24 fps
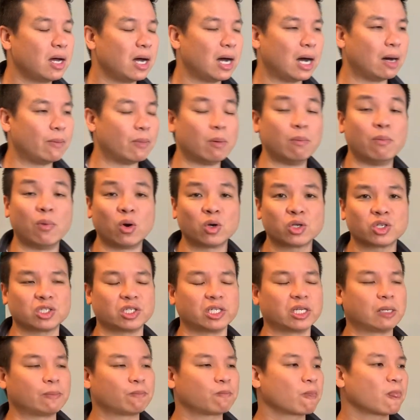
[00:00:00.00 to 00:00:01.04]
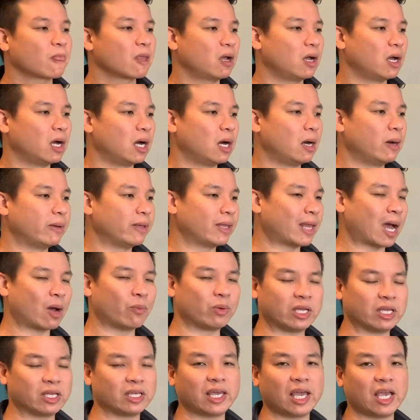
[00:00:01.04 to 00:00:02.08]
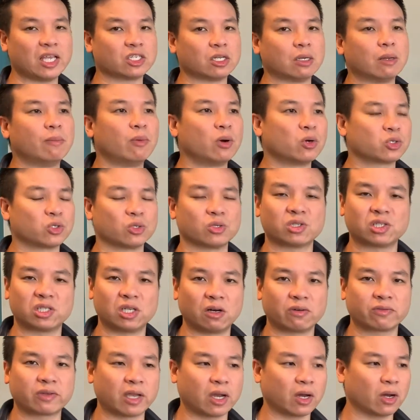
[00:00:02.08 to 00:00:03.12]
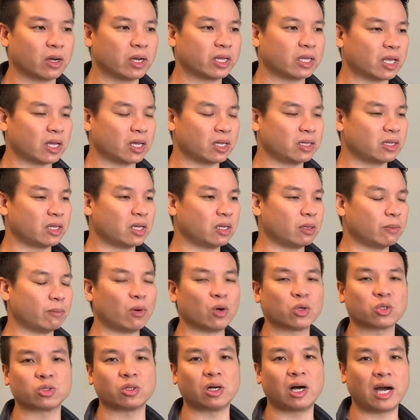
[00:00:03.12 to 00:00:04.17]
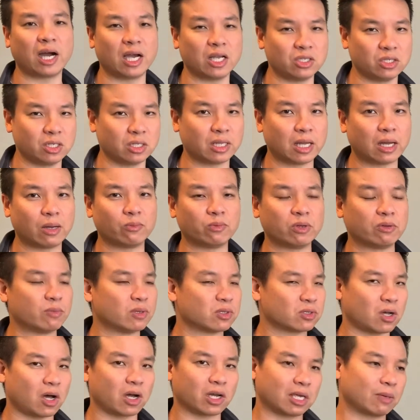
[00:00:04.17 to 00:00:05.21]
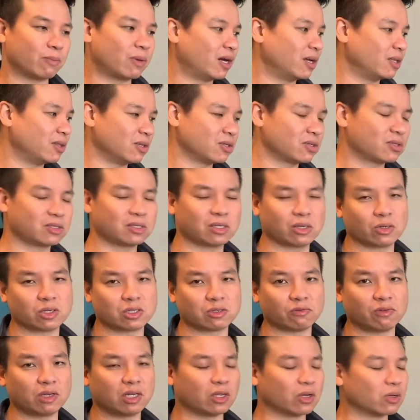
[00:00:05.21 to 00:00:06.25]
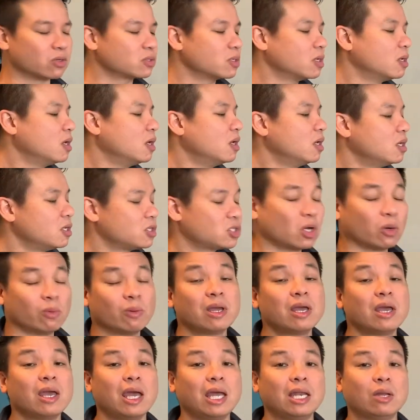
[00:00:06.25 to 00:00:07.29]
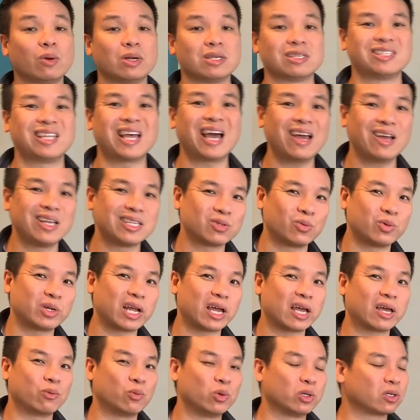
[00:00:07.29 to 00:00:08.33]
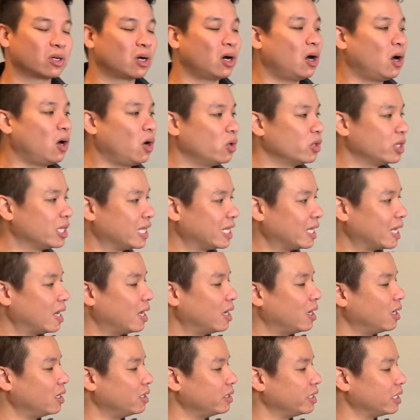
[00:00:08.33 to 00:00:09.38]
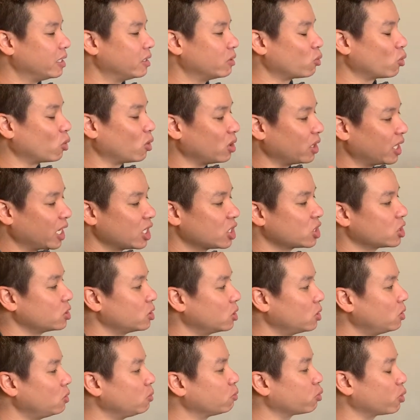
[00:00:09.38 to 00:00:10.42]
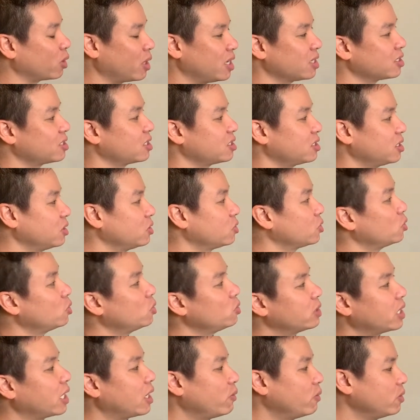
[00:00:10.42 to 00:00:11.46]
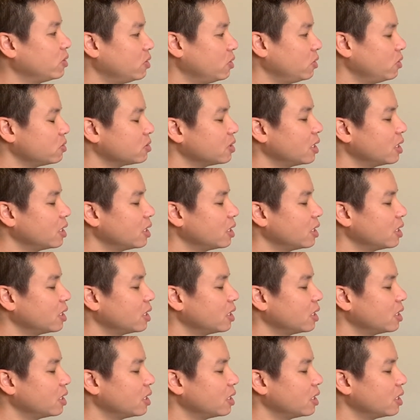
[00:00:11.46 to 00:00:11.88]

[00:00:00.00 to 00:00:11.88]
emotionally, and how we engage in emotional self-care and the emotional hygiene that we've been talking about in this series of videos. So anyways, that is what I would call the relational processing tool that I would use.